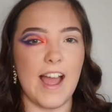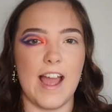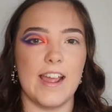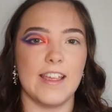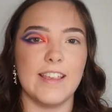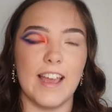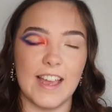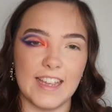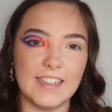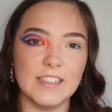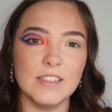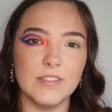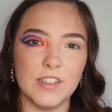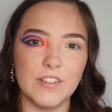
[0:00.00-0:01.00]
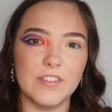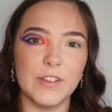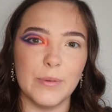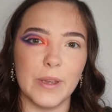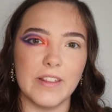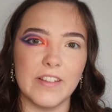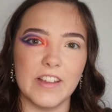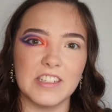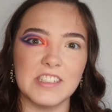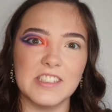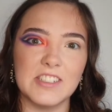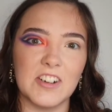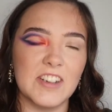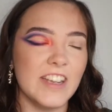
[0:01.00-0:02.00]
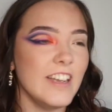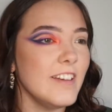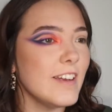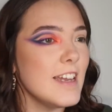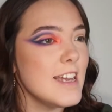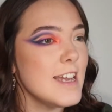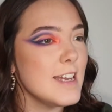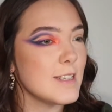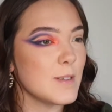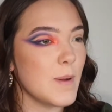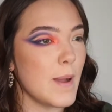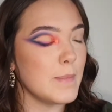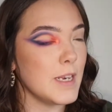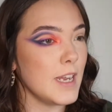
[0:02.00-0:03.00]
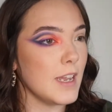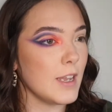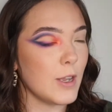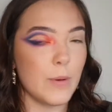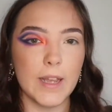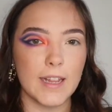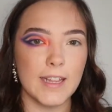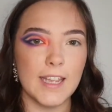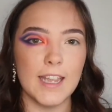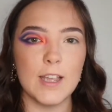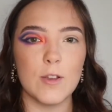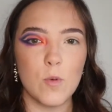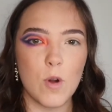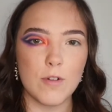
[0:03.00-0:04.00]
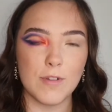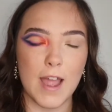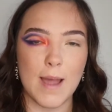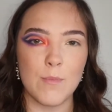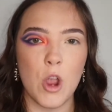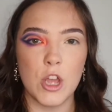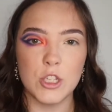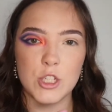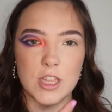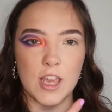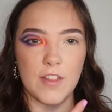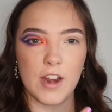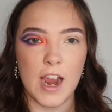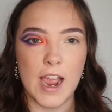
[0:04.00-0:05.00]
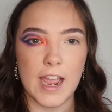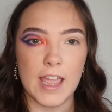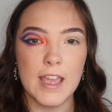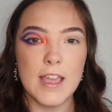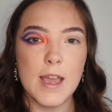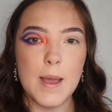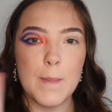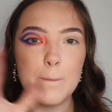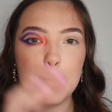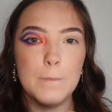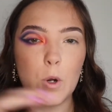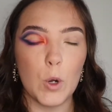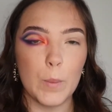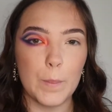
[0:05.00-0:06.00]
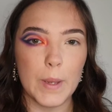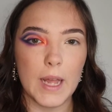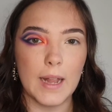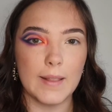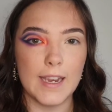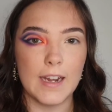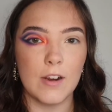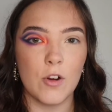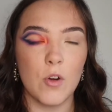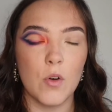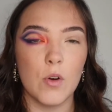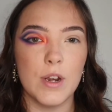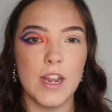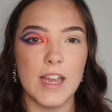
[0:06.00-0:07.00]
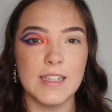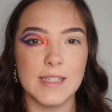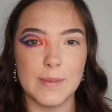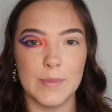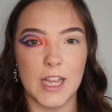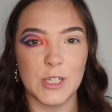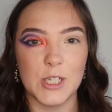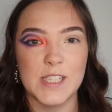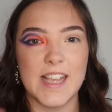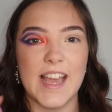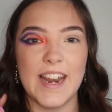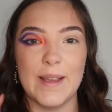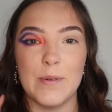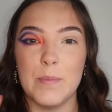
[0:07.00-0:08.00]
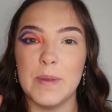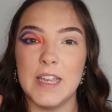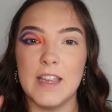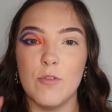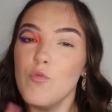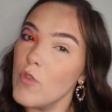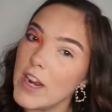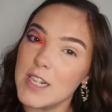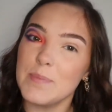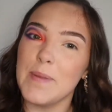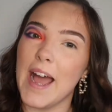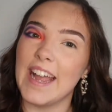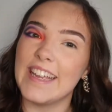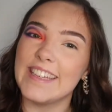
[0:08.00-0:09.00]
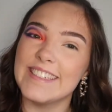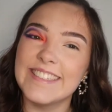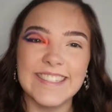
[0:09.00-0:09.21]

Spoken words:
I kind of love the way that this has turned out. So I'm going to quickly go off camera, do the other eye, pop a liner on and some lashes, and I will be right back.